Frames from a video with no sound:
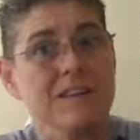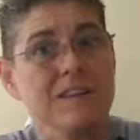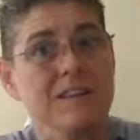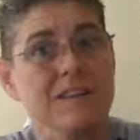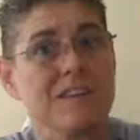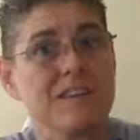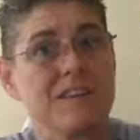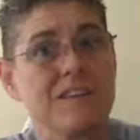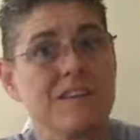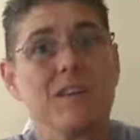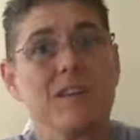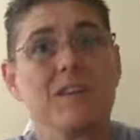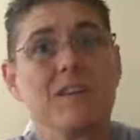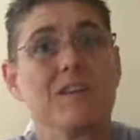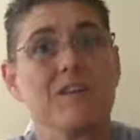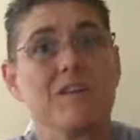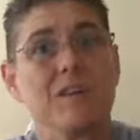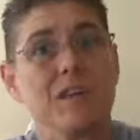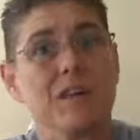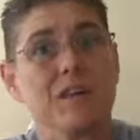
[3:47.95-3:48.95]
to stay in
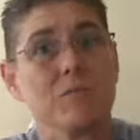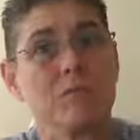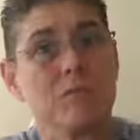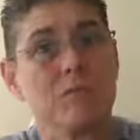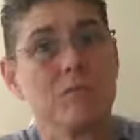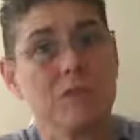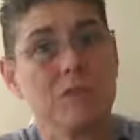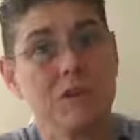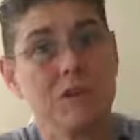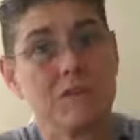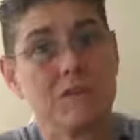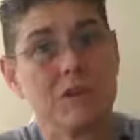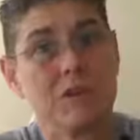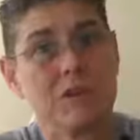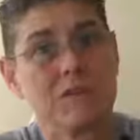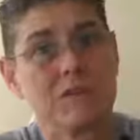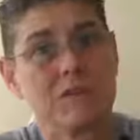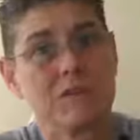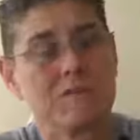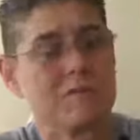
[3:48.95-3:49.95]
there and get a really good
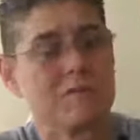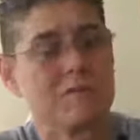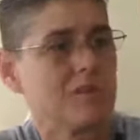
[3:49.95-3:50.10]
pension.